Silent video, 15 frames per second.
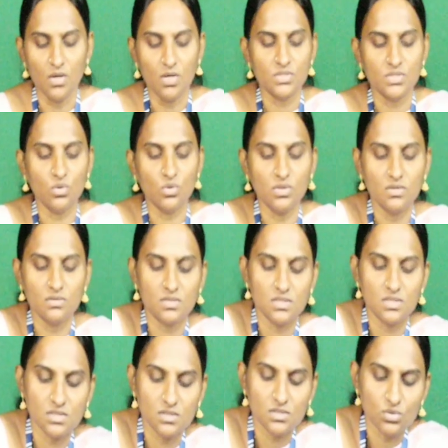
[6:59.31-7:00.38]

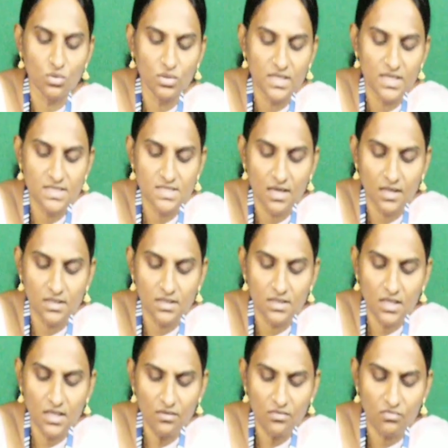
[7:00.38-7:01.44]
So these are
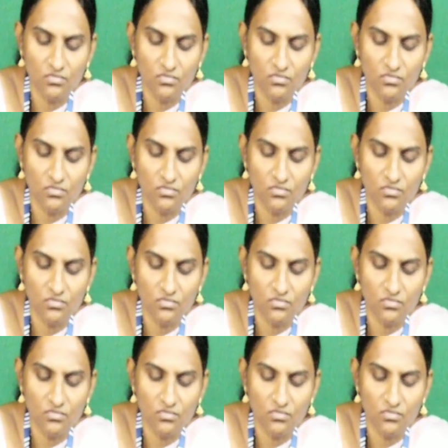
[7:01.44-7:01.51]
the